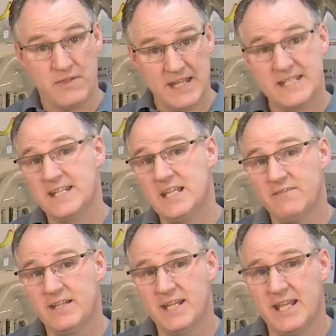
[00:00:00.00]
this
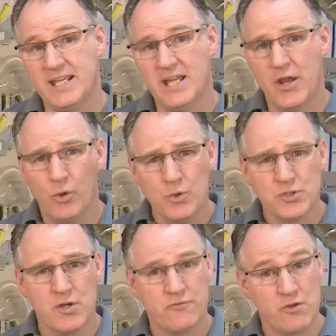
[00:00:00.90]
DVD and
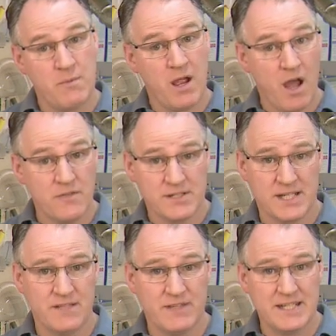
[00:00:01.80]
also through my other
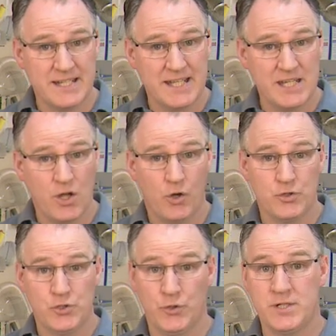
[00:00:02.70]
DVD
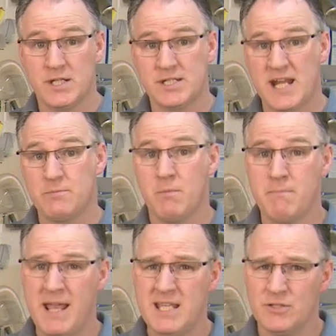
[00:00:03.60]
on jointer setup
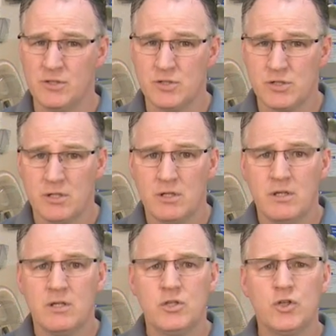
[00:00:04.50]
and maintenance,
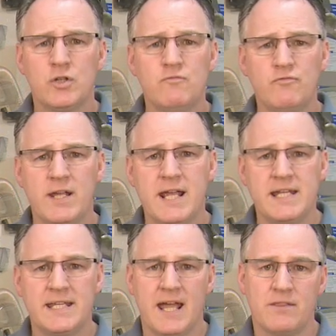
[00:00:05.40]
you can
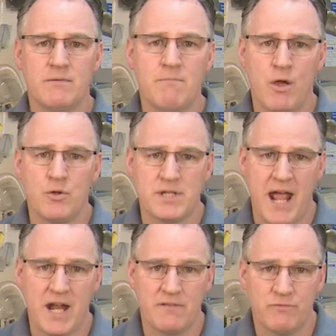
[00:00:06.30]
really get the most
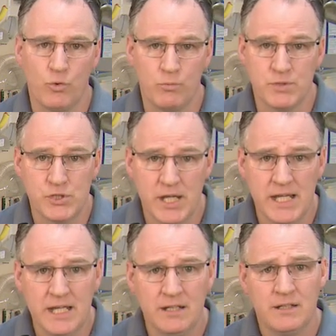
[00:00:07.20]
out of your
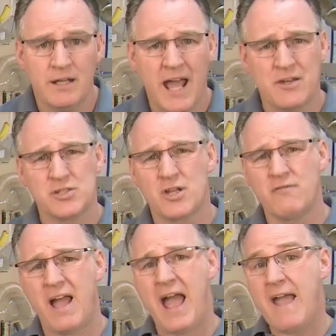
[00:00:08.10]
machine and
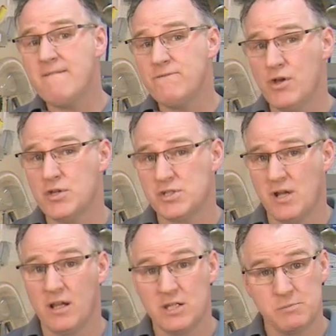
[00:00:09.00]
discover how
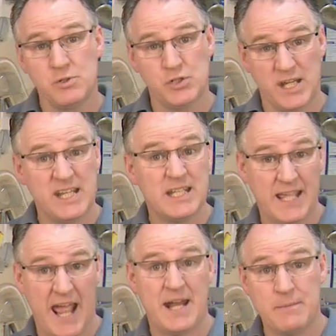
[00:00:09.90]
versatile this machine
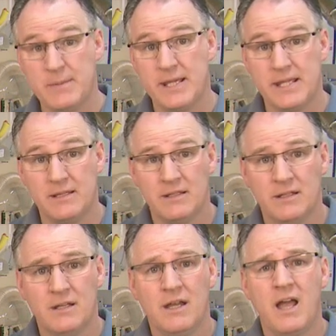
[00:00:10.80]
can be
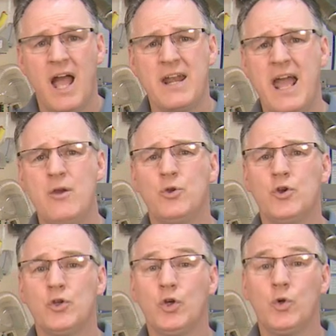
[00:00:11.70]
and how
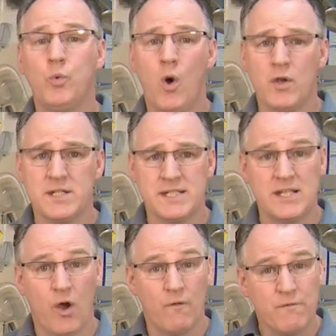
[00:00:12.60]
good a
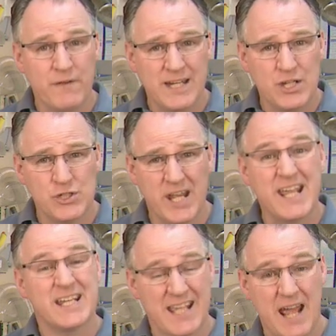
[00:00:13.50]
quality of finish
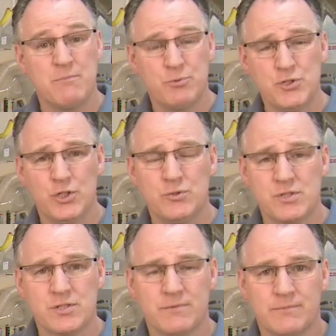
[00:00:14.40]
it can
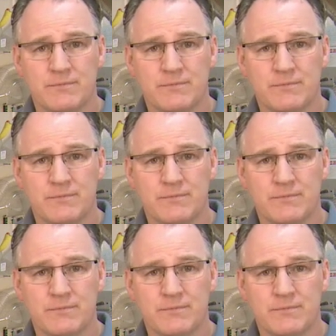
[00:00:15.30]
produce.